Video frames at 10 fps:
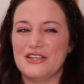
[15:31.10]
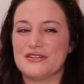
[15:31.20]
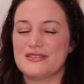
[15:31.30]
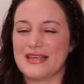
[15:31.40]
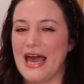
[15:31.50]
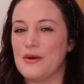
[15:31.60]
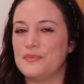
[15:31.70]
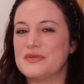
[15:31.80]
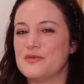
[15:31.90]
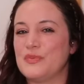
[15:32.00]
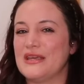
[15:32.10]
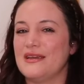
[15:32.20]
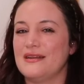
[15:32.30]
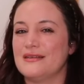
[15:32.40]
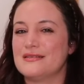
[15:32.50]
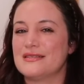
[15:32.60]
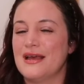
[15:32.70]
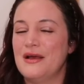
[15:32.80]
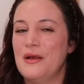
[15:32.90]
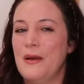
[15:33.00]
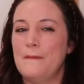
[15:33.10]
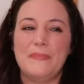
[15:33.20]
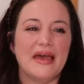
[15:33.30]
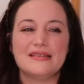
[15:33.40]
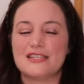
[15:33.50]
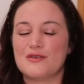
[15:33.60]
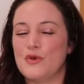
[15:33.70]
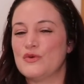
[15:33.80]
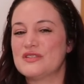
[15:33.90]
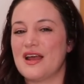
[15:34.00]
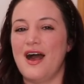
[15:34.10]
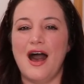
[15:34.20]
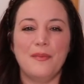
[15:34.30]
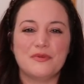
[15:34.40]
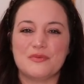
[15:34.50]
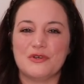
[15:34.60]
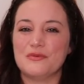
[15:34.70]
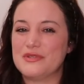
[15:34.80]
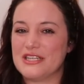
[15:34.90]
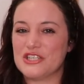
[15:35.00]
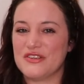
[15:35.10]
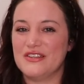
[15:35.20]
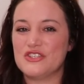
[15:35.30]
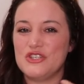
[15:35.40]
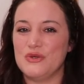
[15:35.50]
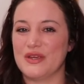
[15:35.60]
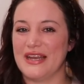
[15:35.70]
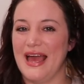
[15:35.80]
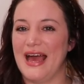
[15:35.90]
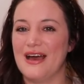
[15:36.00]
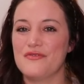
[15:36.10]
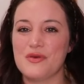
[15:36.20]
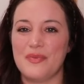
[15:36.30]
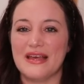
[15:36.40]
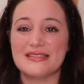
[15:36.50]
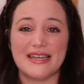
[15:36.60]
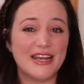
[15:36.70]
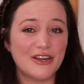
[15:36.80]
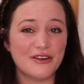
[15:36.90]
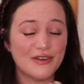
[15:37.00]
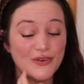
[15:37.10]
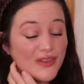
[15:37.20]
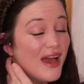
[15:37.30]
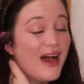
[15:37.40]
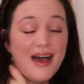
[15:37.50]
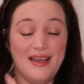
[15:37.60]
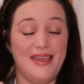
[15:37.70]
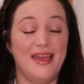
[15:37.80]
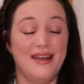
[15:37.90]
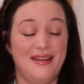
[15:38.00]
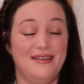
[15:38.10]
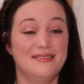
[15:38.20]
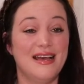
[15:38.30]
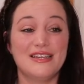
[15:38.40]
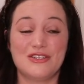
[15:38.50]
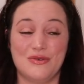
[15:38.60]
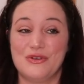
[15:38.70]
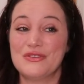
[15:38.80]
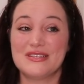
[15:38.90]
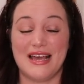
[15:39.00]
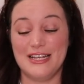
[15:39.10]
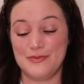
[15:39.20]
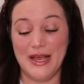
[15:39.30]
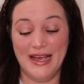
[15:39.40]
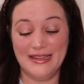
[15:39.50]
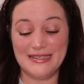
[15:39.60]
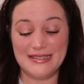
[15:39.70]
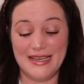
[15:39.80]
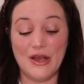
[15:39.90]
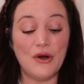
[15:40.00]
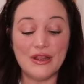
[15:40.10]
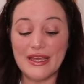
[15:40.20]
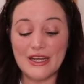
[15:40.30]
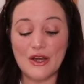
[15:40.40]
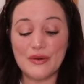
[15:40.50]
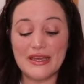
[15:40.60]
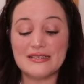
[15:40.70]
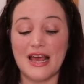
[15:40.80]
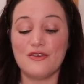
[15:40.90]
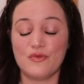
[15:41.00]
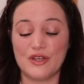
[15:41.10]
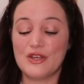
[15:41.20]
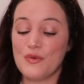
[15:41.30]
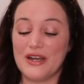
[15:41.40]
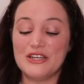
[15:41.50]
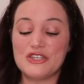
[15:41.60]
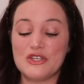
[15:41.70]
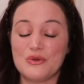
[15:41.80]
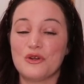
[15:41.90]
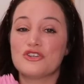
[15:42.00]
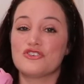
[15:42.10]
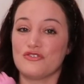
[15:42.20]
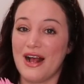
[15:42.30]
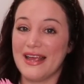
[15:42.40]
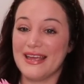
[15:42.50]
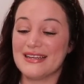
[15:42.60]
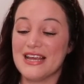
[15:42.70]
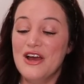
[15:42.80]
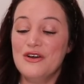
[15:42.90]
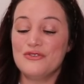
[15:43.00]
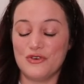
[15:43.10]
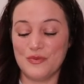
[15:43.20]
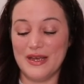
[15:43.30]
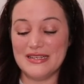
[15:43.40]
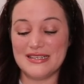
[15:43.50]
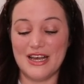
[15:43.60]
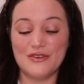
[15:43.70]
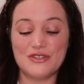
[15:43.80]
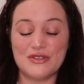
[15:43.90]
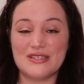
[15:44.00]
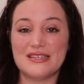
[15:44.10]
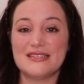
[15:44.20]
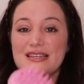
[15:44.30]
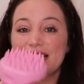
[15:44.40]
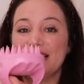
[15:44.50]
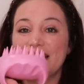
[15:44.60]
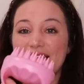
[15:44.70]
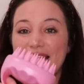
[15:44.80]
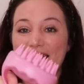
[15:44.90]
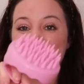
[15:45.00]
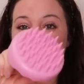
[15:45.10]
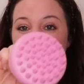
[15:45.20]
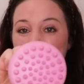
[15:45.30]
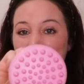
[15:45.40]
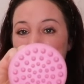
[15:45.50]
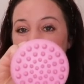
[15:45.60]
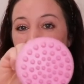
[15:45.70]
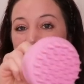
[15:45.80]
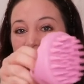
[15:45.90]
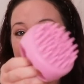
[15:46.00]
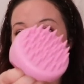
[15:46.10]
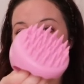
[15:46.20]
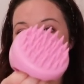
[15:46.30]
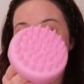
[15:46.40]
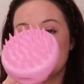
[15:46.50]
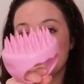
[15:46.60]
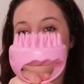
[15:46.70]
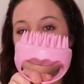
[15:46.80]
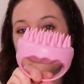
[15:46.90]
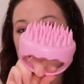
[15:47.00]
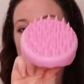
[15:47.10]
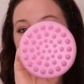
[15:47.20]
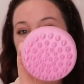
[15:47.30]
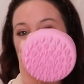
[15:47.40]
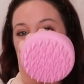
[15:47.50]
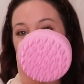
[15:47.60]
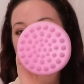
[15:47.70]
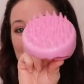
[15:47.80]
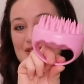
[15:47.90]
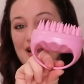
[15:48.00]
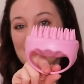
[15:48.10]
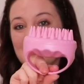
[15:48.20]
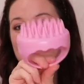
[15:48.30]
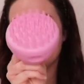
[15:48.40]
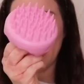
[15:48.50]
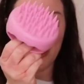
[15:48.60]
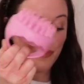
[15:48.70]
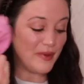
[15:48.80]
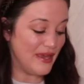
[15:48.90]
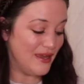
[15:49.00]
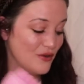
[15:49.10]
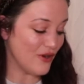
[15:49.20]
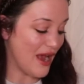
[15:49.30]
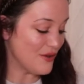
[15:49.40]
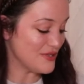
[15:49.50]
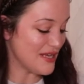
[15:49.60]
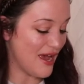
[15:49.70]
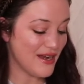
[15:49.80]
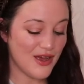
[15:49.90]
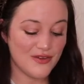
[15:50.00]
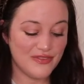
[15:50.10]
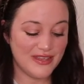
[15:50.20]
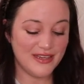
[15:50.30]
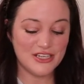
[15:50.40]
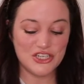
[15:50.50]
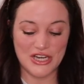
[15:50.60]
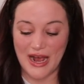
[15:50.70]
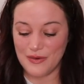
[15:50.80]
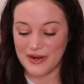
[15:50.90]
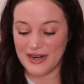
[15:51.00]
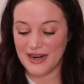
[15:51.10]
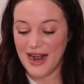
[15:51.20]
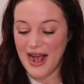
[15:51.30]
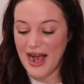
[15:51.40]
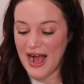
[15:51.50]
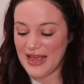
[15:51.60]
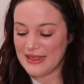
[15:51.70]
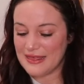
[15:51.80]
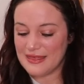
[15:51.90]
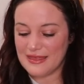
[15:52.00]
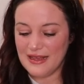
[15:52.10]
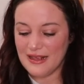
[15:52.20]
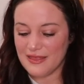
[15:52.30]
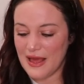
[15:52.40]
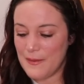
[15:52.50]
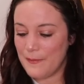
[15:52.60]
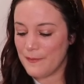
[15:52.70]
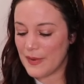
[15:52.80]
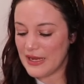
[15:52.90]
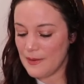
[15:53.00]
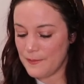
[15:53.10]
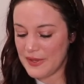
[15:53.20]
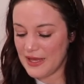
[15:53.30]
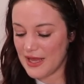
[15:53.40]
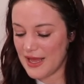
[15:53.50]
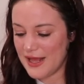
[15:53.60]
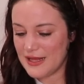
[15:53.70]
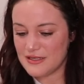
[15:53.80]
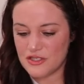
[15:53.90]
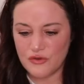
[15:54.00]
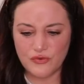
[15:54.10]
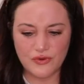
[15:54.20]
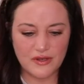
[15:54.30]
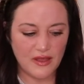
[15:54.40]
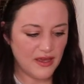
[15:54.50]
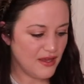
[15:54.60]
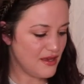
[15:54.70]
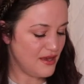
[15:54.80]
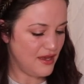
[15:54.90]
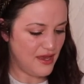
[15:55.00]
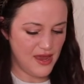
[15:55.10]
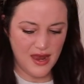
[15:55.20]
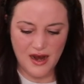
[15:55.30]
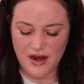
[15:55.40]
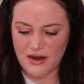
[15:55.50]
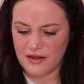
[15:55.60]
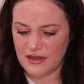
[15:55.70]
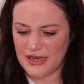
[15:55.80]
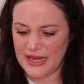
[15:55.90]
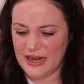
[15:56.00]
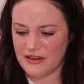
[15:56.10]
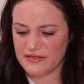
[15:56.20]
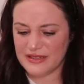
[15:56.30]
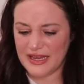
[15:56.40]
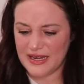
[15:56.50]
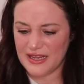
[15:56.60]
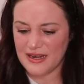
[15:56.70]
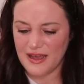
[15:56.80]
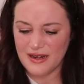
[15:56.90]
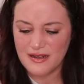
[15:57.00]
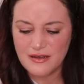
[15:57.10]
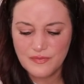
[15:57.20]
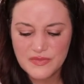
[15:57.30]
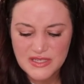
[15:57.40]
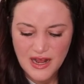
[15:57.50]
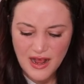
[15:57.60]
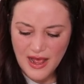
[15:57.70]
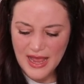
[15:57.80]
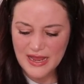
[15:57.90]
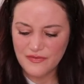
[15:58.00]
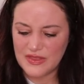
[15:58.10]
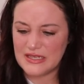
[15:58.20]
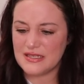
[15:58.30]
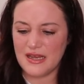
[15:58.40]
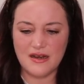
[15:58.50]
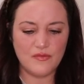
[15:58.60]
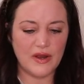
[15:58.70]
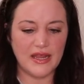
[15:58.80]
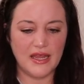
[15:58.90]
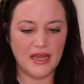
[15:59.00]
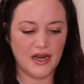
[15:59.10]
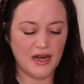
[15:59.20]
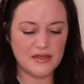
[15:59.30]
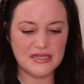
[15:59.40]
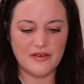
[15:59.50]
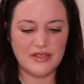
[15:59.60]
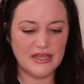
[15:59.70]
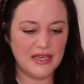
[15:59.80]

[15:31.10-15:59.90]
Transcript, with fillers: your scalp to be in its best, most optimal position so you can have the best hair growth. Again, I don't know the science behind this thing. All I know is I really wanted to try it for myself. So this is the next item. This little doohickey that you use on your scalp in or outside of the shower. I think that might be it for like hair care related items. I have this item right here. It's not really